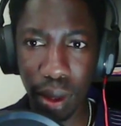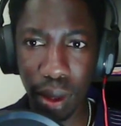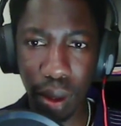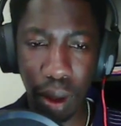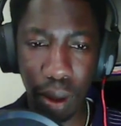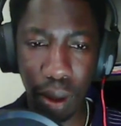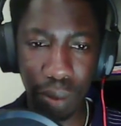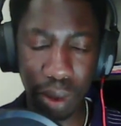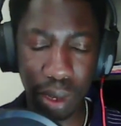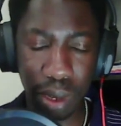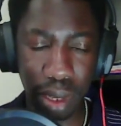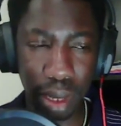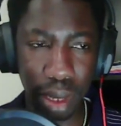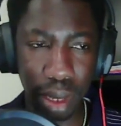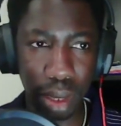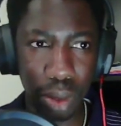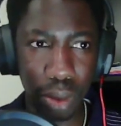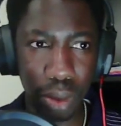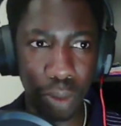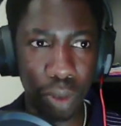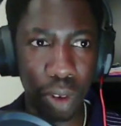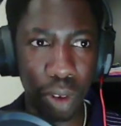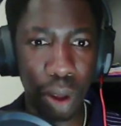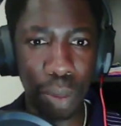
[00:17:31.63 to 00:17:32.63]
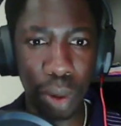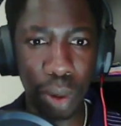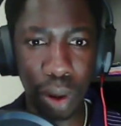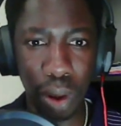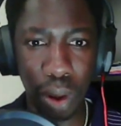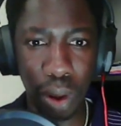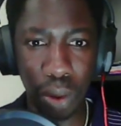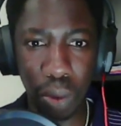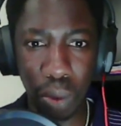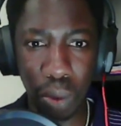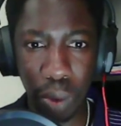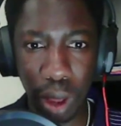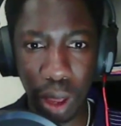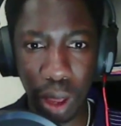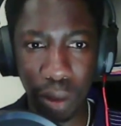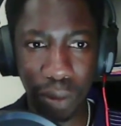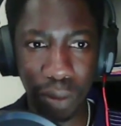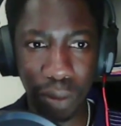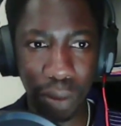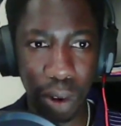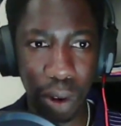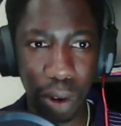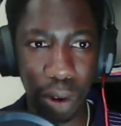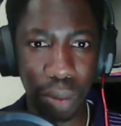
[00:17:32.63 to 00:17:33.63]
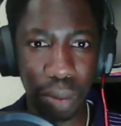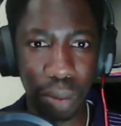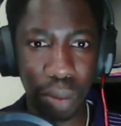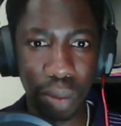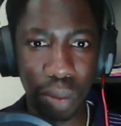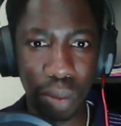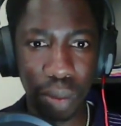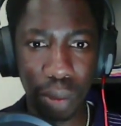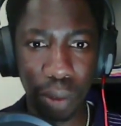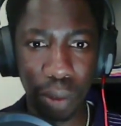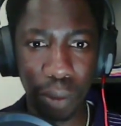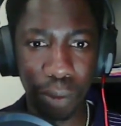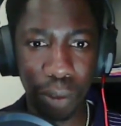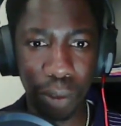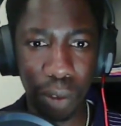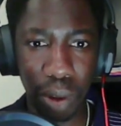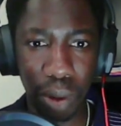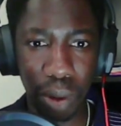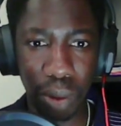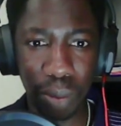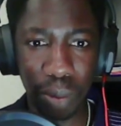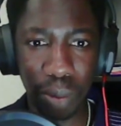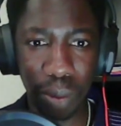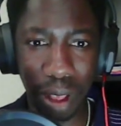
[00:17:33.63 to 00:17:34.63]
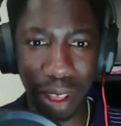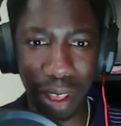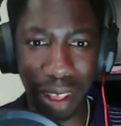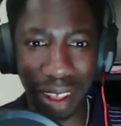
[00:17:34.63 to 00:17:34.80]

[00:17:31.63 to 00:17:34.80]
obviously you've come a long way from from